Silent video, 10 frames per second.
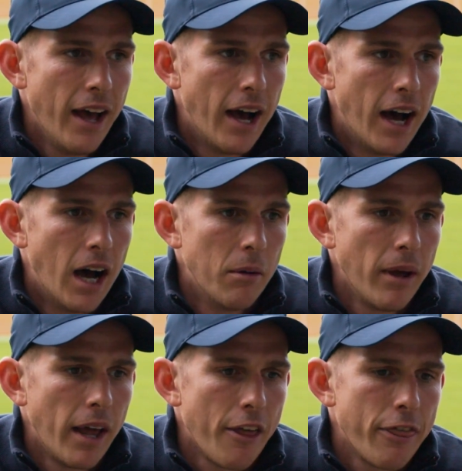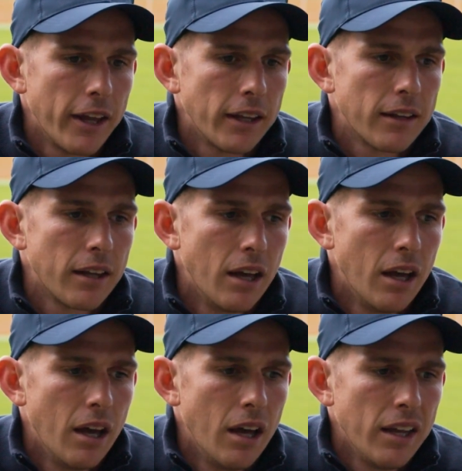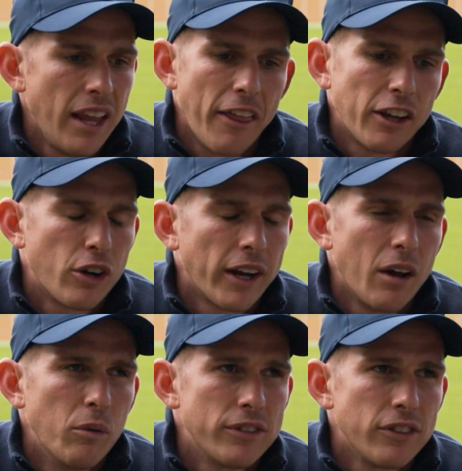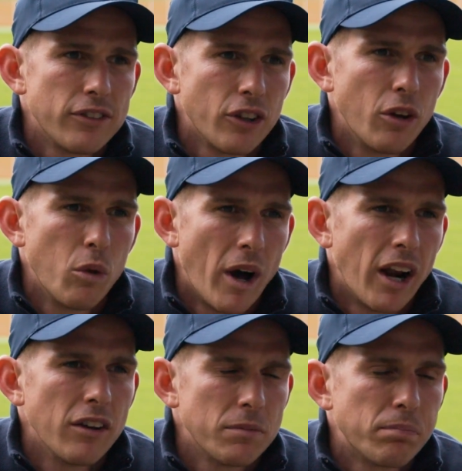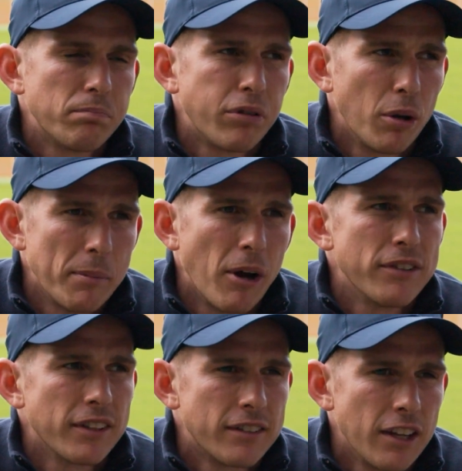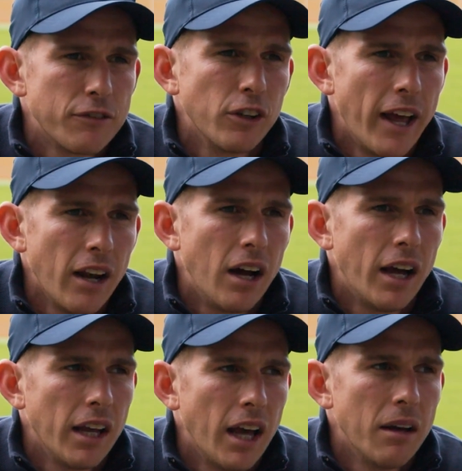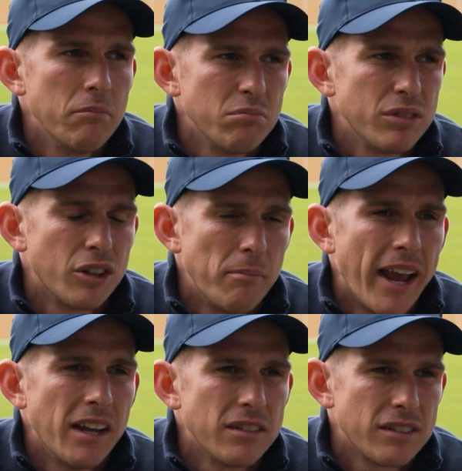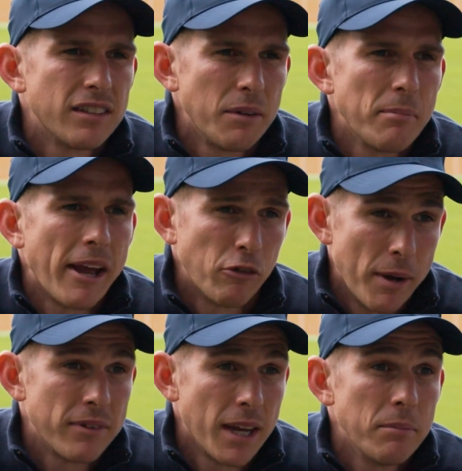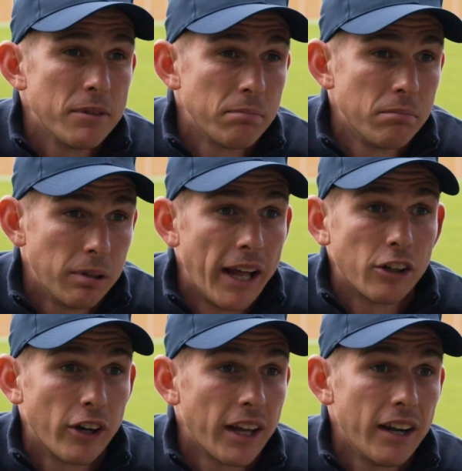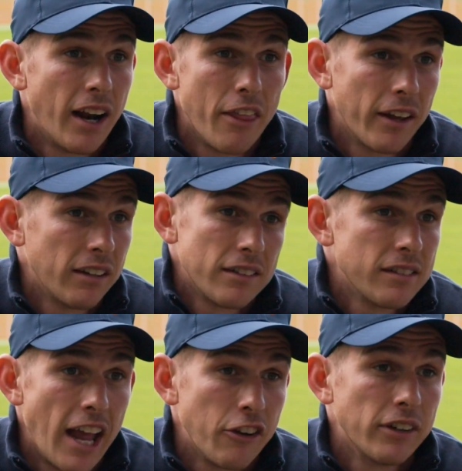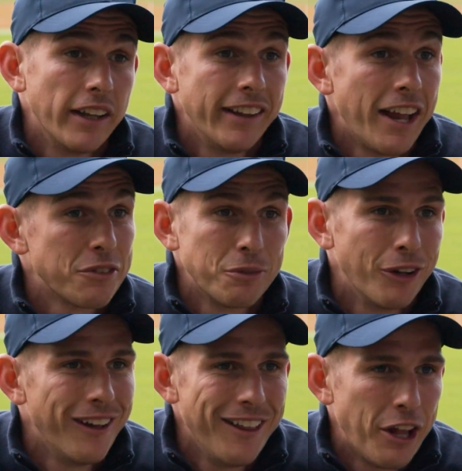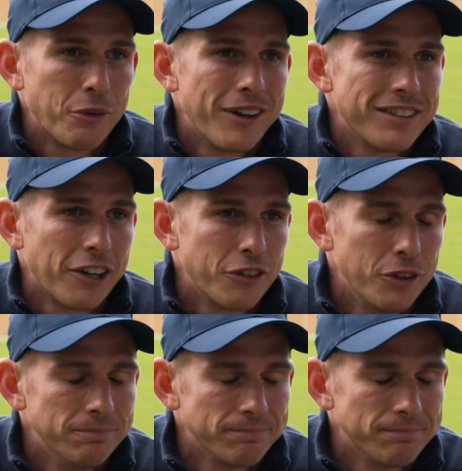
And I think cricket was just sort of the one I was probably most successful at. I seemed to make rep teams playing cricket, and I think just naturally that's what I stuck to.